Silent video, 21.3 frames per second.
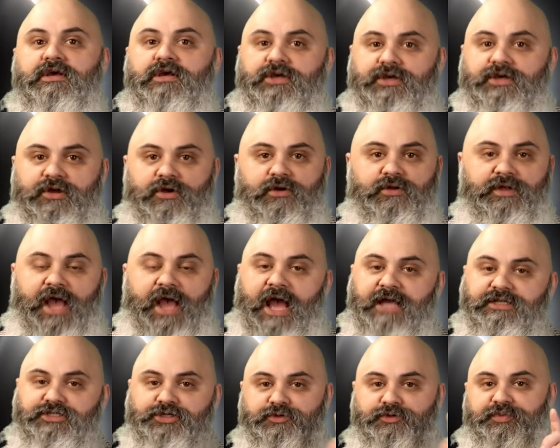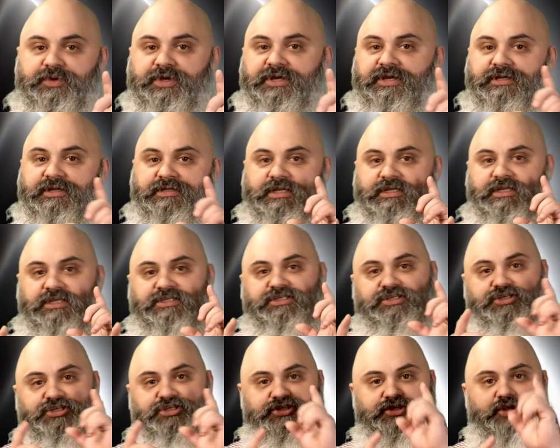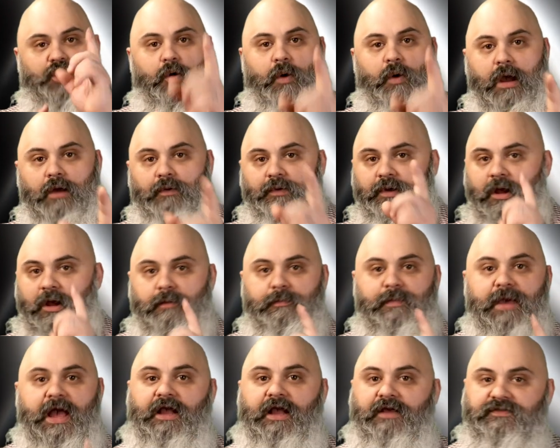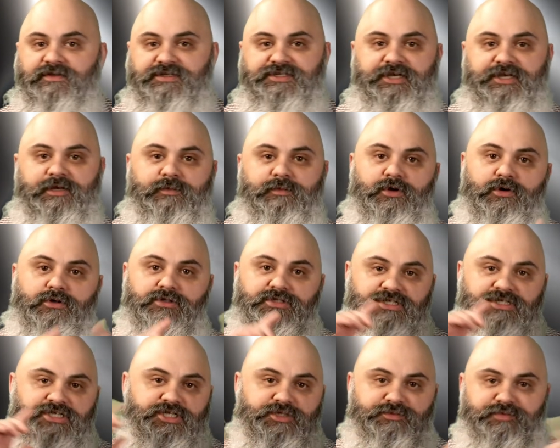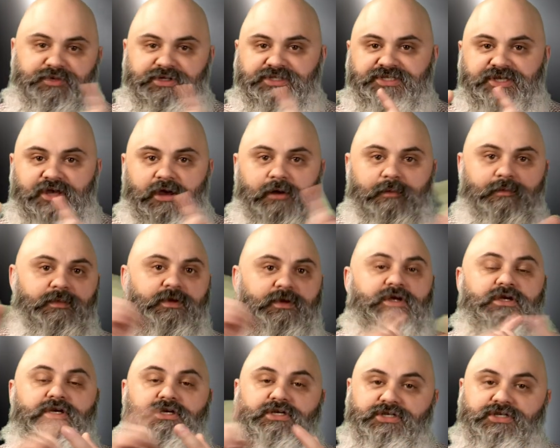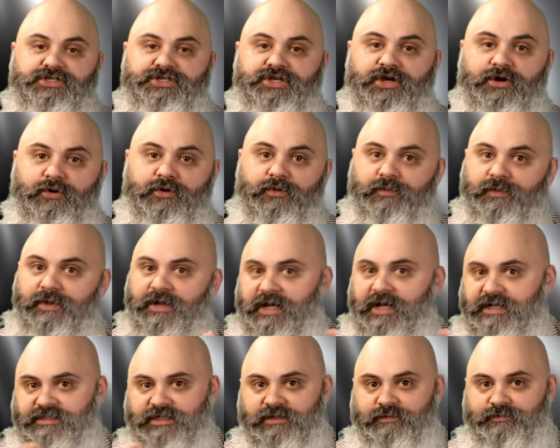you know like i2p it, it doesn't just go out and come back on the same nodes it splits up so it's a